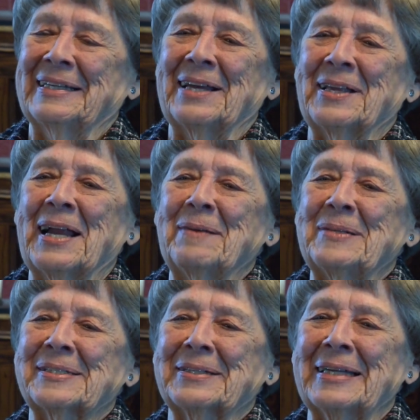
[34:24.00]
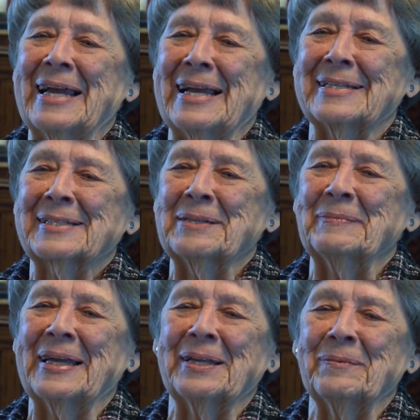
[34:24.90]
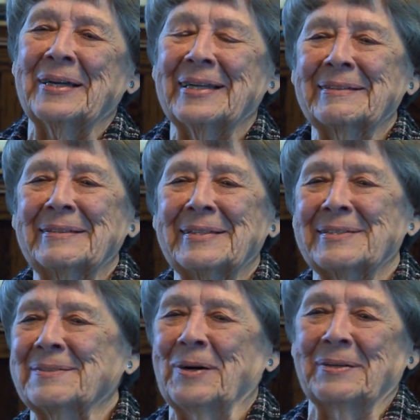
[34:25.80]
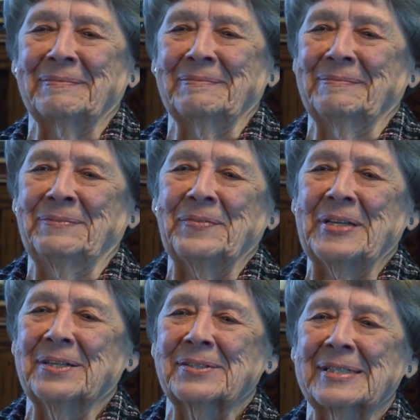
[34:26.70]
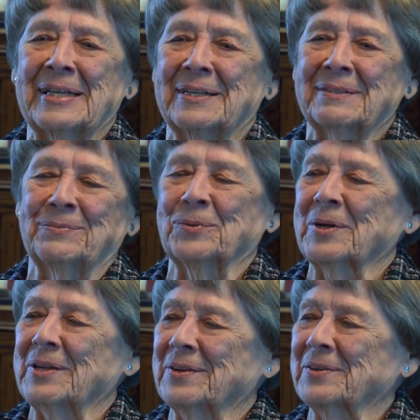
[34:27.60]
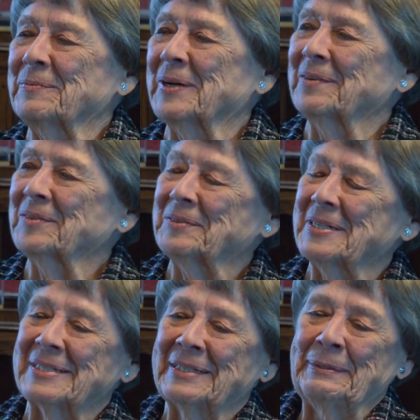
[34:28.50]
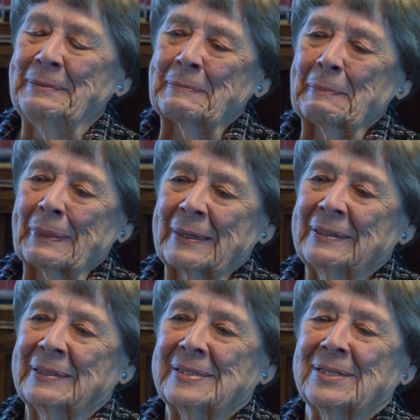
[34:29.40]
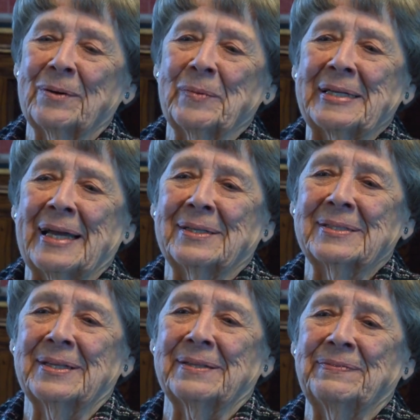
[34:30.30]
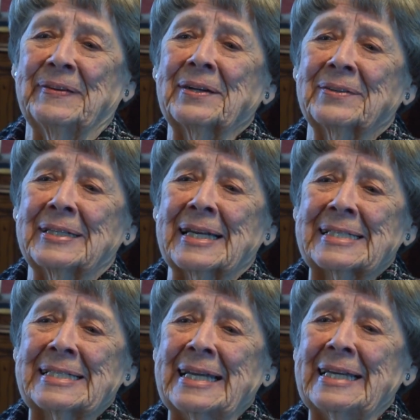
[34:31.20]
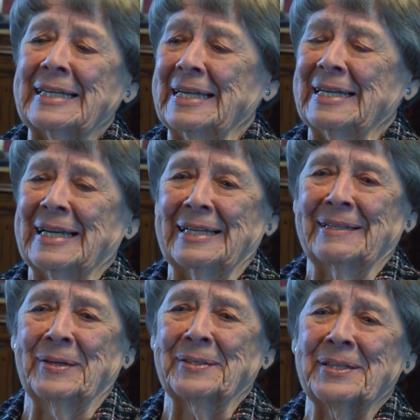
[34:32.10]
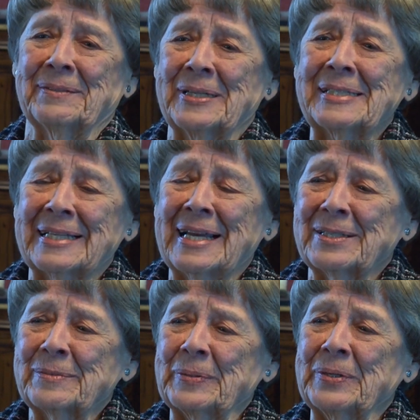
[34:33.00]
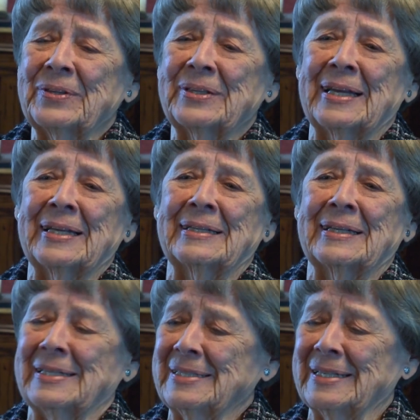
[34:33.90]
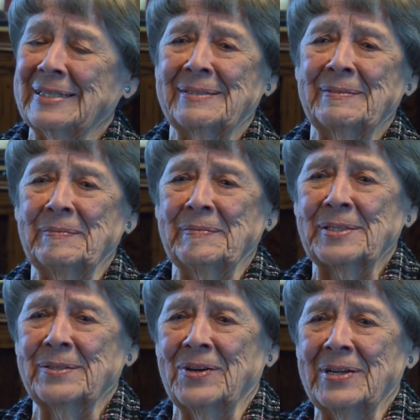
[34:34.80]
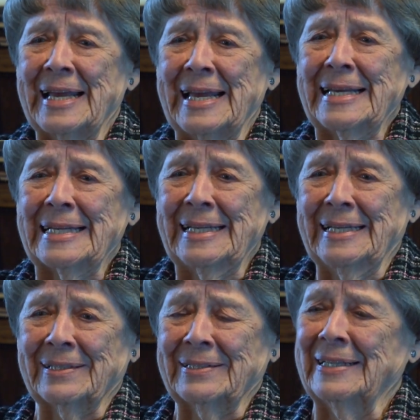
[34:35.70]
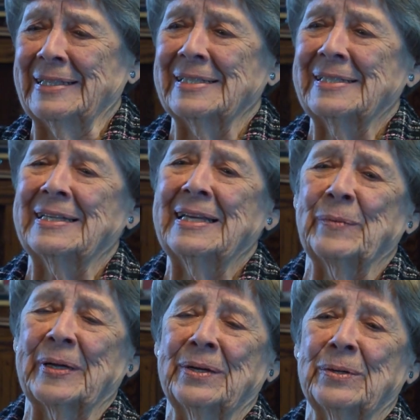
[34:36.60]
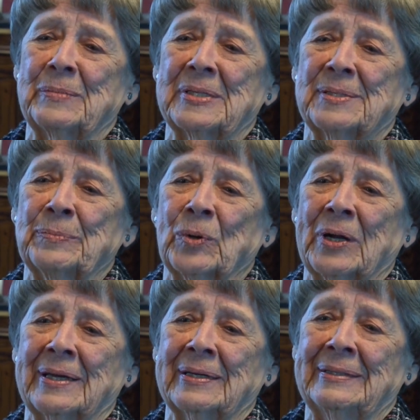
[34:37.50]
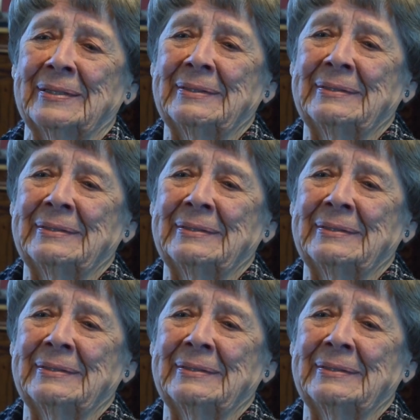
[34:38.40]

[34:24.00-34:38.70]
And I thought, I'm just going to ask him anyway. This is what, 50 years later, 40, 30, whatever it was. So I went down to the fair the next day and I went to the Westinghouse booth and I said, Is Mr. Von Hagen here? And they said he went home this morning.